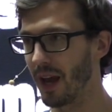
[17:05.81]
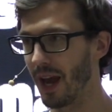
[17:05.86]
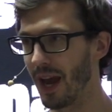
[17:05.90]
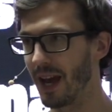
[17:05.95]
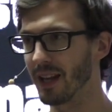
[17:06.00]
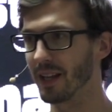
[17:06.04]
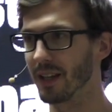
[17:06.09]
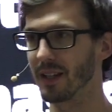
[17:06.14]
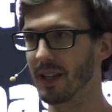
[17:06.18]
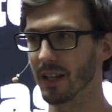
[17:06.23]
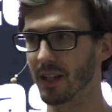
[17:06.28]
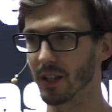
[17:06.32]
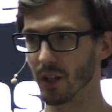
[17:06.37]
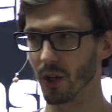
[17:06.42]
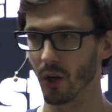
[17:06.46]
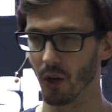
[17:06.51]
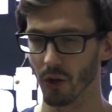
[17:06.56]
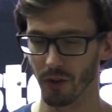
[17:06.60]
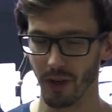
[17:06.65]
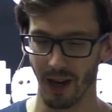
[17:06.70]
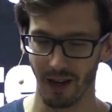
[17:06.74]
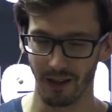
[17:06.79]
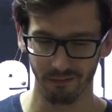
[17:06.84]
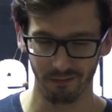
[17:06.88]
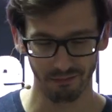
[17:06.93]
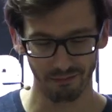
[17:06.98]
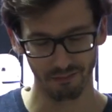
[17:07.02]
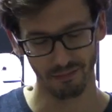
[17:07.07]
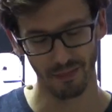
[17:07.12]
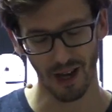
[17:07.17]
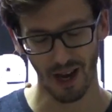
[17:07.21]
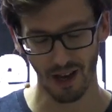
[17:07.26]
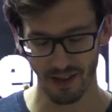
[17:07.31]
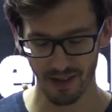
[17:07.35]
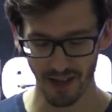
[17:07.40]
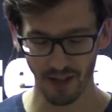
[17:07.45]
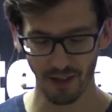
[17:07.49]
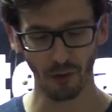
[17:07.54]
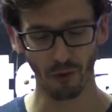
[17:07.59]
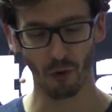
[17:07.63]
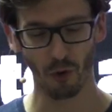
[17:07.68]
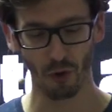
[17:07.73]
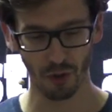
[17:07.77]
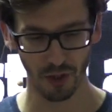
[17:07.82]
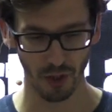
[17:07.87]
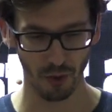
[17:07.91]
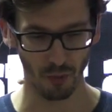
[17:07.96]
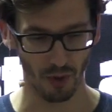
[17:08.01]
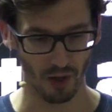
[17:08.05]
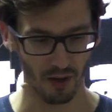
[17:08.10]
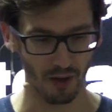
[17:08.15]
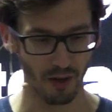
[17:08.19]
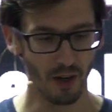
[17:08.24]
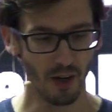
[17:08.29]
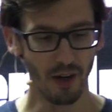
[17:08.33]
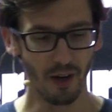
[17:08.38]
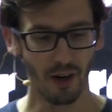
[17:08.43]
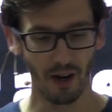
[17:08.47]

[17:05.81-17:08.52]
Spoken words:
and a data node and has other roles as well.